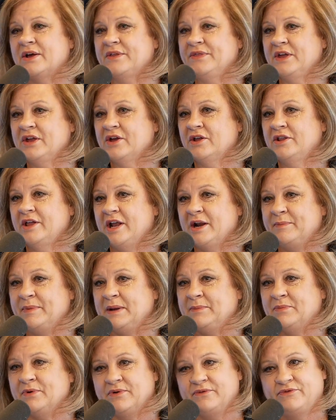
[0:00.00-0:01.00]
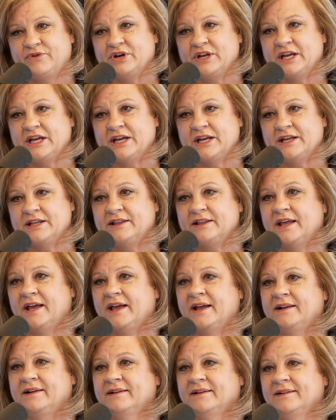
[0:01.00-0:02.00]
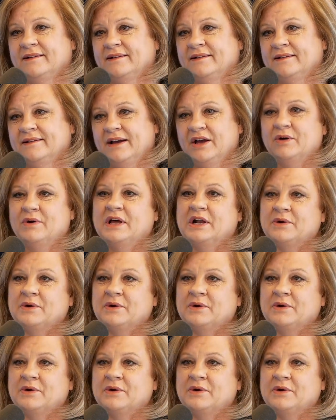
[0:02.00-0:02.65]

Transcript: think a lot of people forget that. Oh, I don't